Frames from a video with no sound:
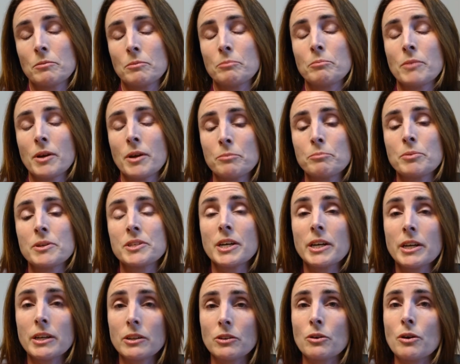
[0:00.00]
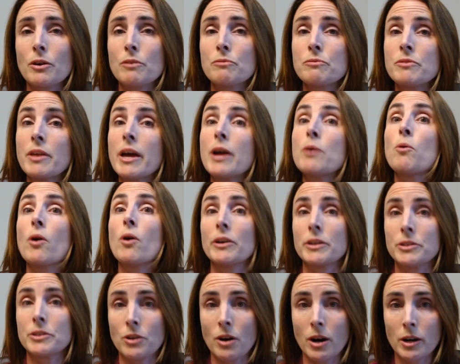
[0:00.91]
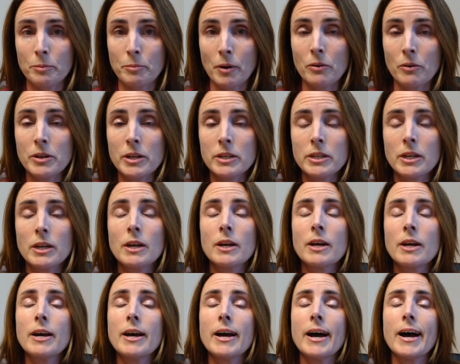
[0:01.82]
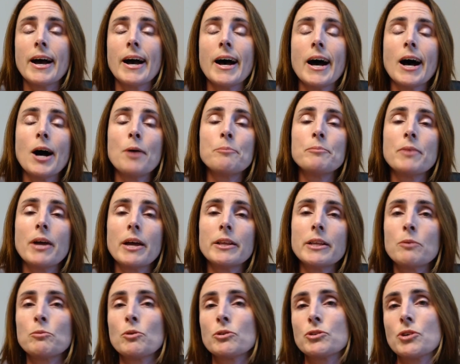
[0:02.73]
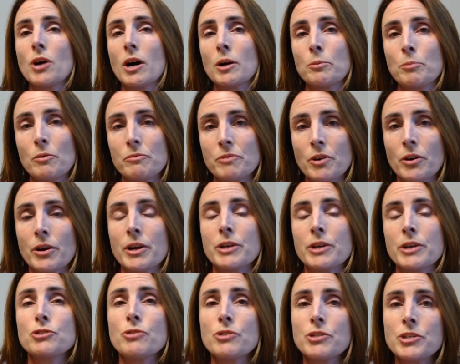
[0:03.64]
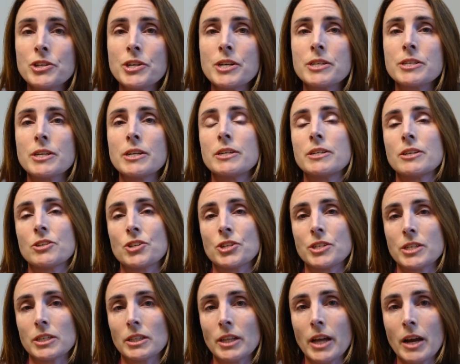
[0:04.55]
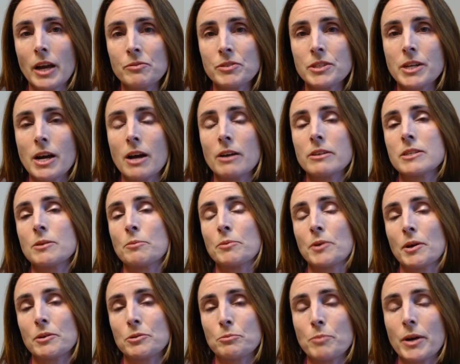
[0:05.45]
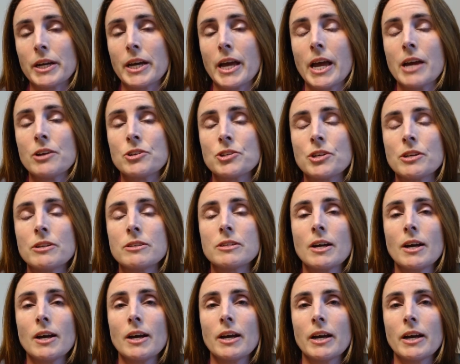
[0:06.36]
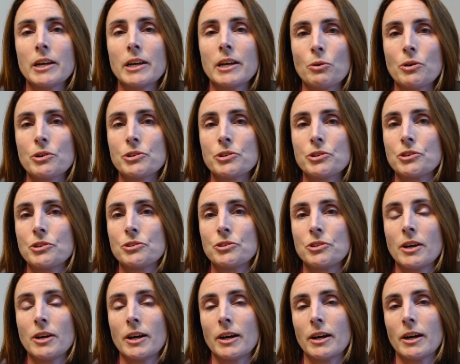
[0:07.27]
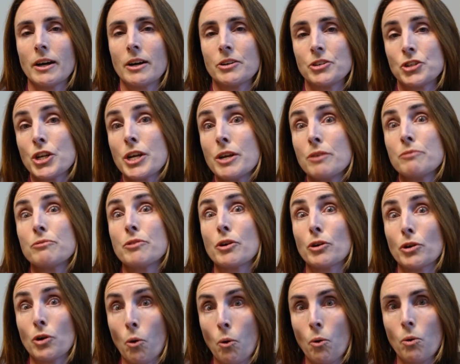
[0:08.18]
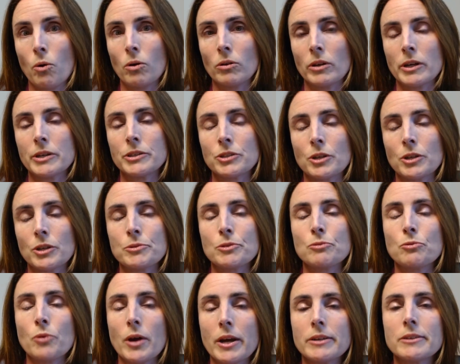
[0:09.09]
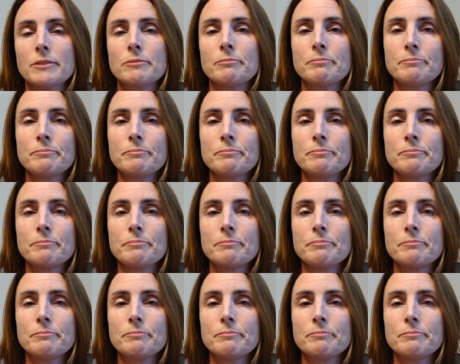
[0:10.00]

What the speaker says: in particular if they want to talk about it. And then we'll talk about various strategies in addition to lifestyle and sometimes medications in order to achieve their goal in terms of weight.